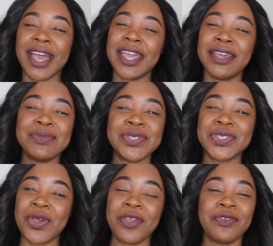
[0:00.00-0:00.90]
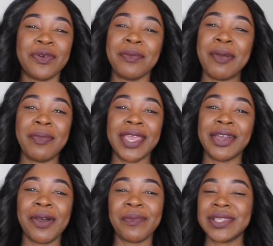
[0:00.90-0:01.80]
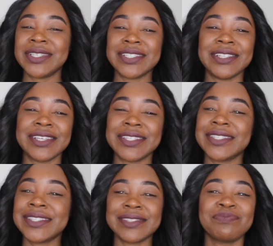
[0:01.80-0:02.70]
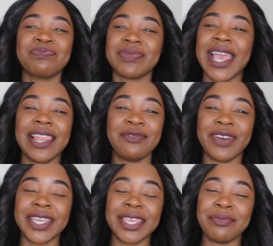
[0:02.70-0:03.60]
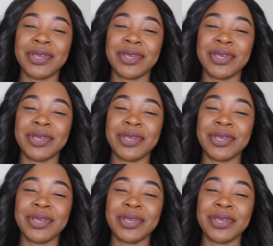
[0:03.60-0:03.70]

I am sorry for my makeup. It just looks hella funky.